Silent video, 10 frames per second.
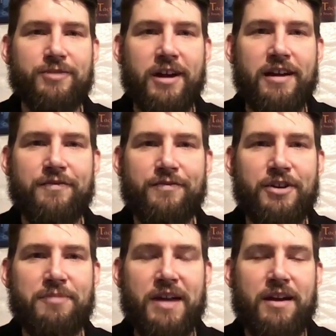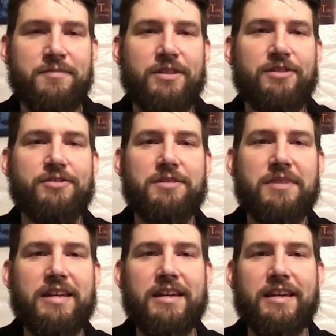Ryan from Lucid
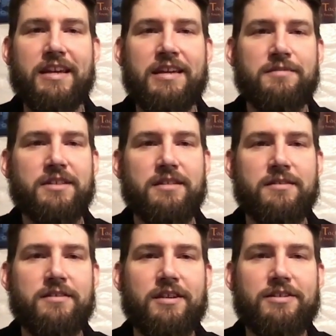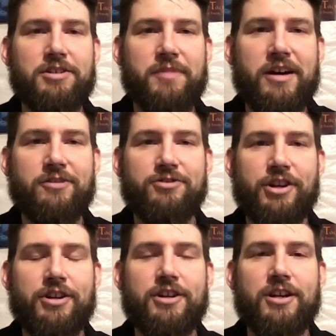Media Games coming to talk to you about
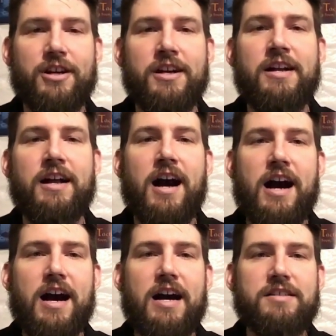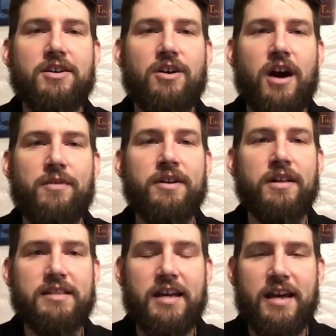DreKar. So I
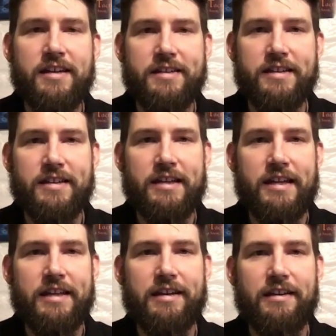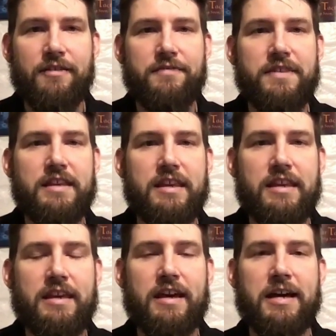realized I hadn't done any of
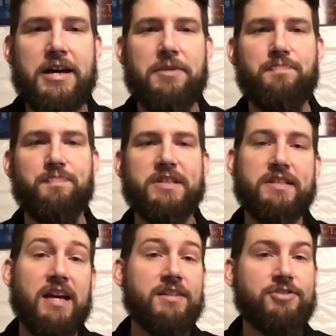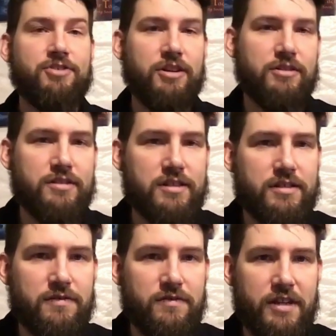the design
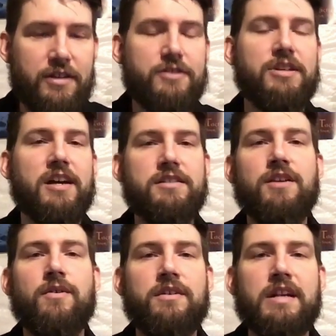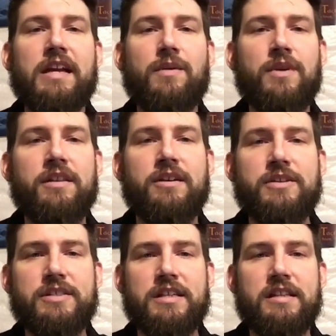struggles videos yet, so I wanted to get one of
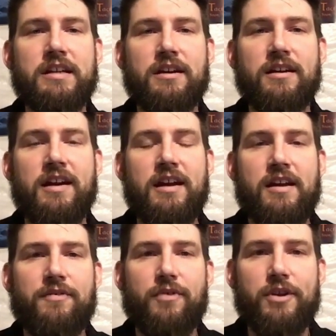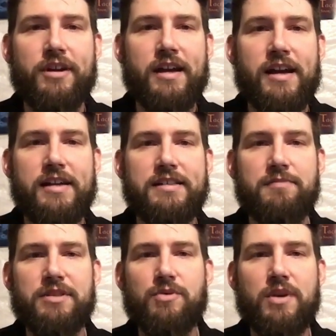those in here for you guys
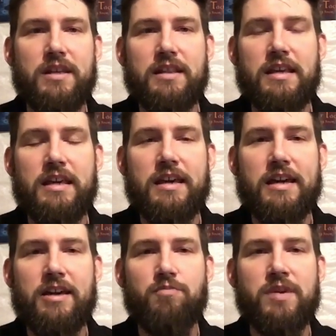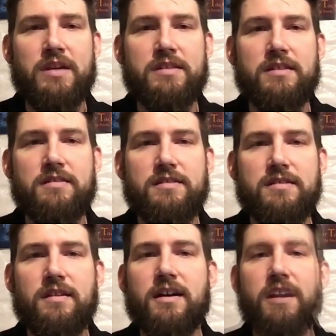in between the
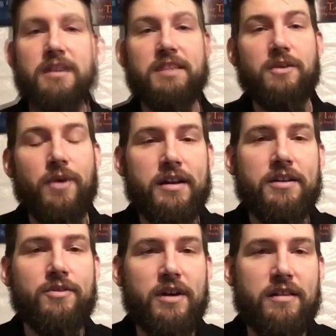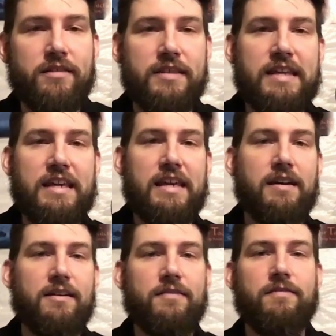pieces to get right into it.
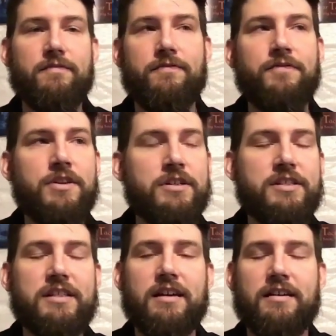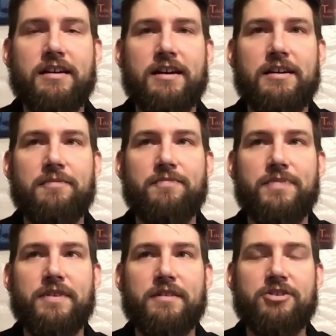The first
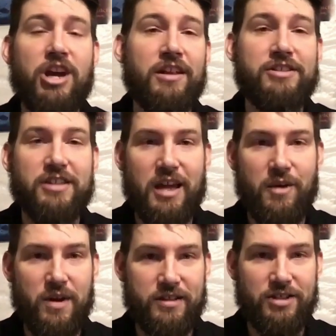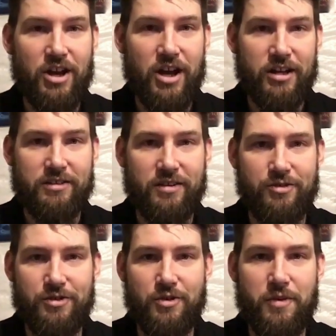challenge that I want to talk to
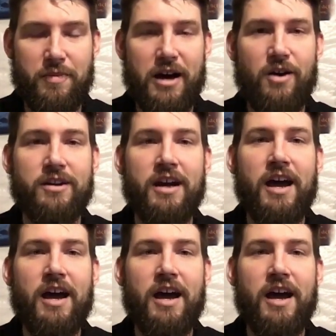you about,